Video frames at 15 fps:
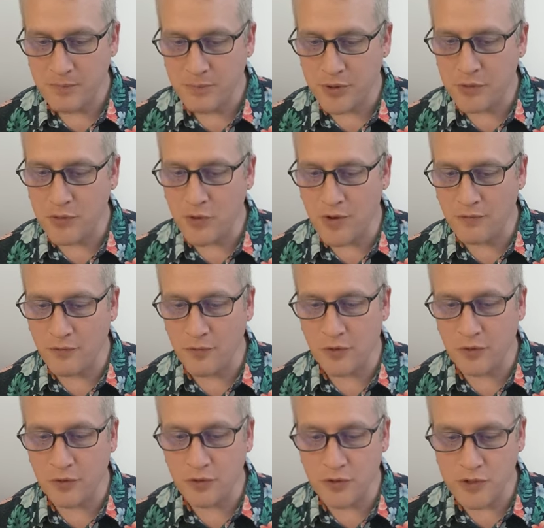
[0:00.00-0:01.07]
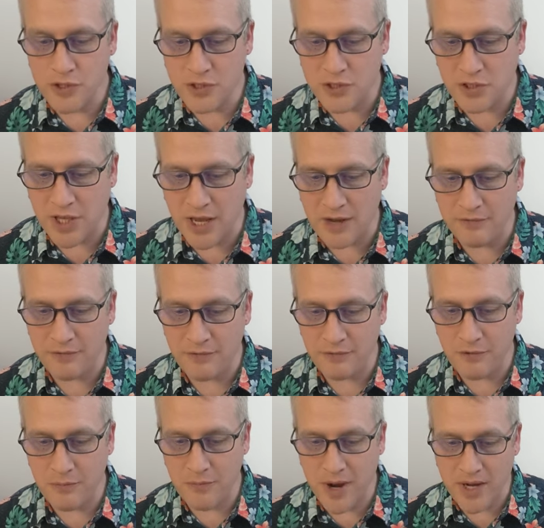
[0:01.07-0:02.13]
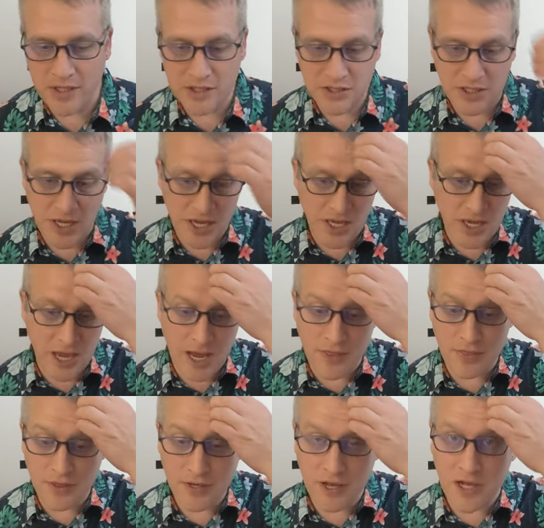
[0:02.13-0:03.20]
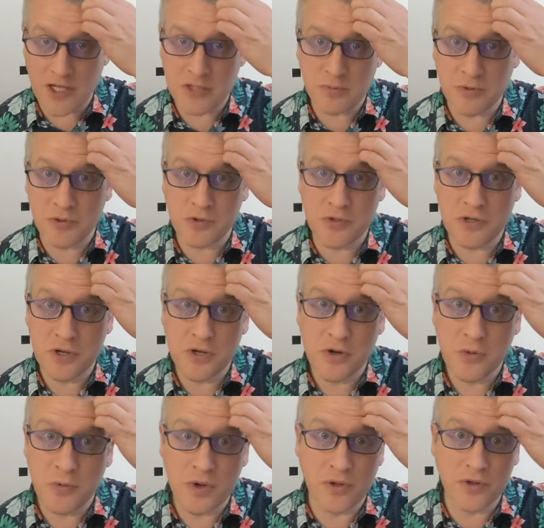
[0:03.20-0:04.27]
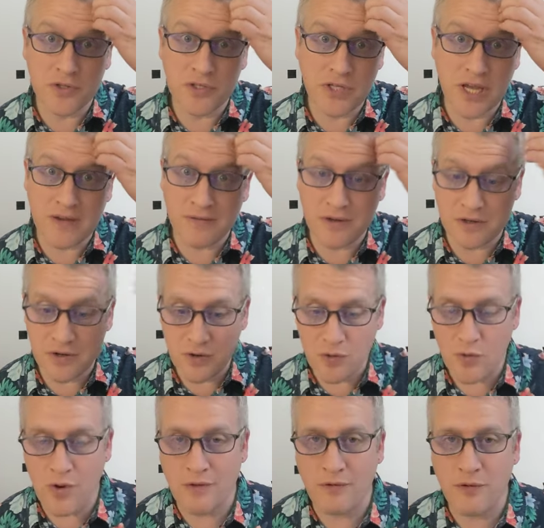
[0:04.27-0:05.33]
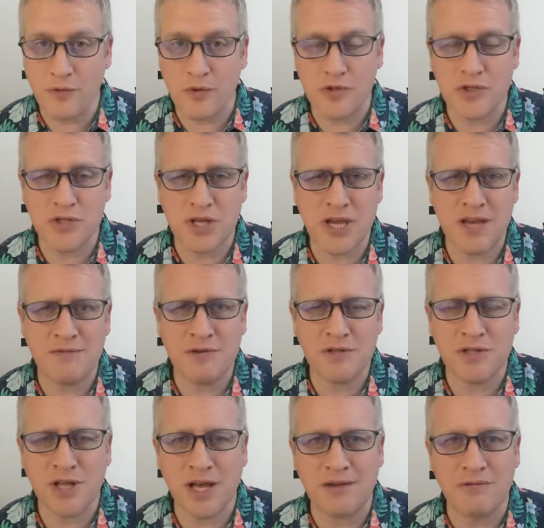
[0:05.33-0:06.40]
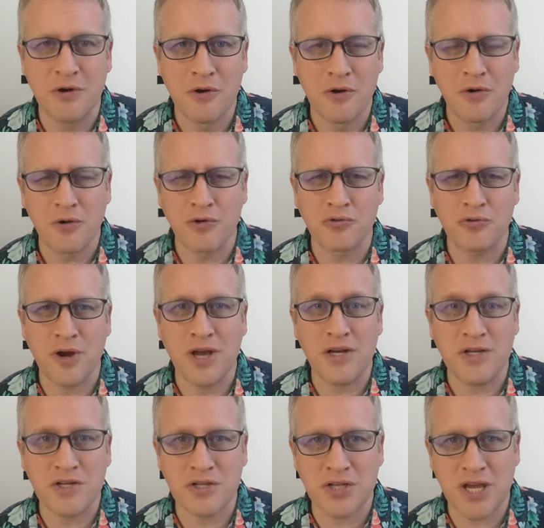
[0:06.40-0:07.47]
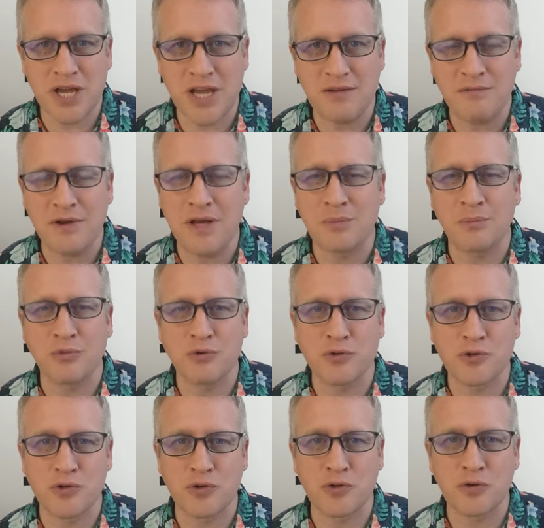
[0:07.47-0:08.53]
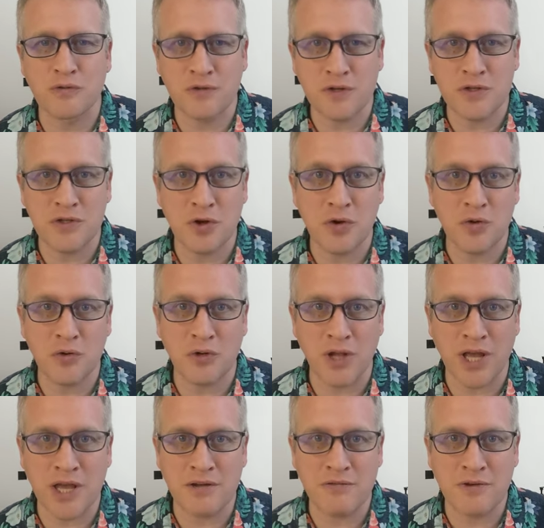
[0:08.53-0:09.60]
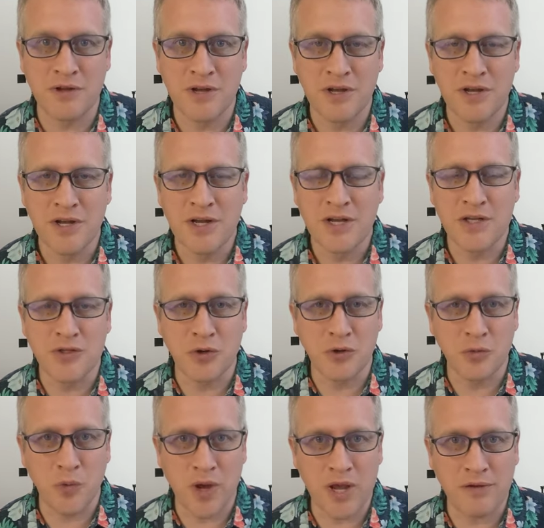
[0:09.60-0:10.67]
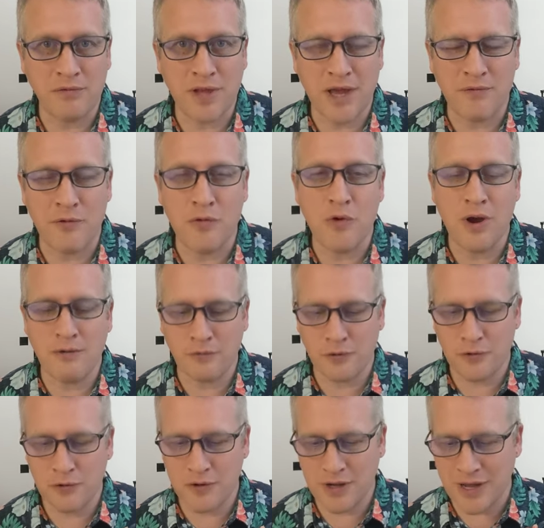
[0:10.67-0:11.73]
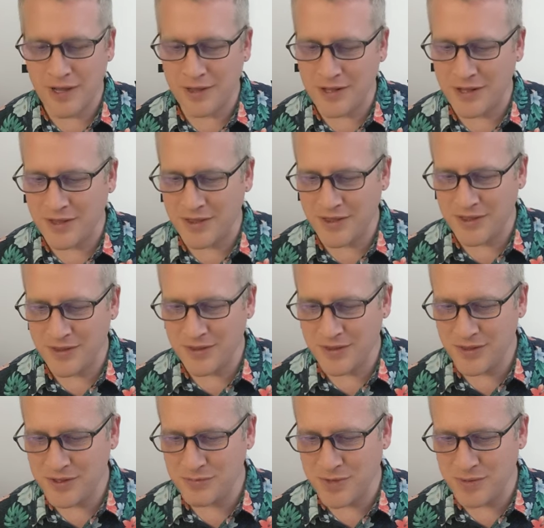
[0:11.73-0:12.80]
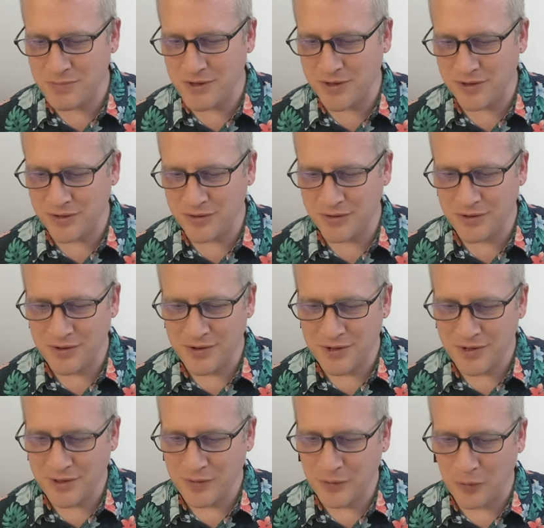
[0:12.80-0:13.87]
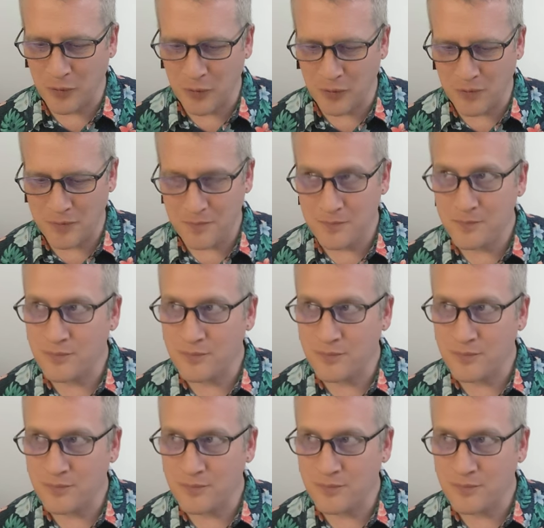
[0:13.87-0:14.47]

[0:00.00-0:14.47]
but whoever will lose his life for my sake and the gospel's will save it. Whoever will save his life or try to save and preserve his own life, his own way of life. Whoever, I, I think this might be a little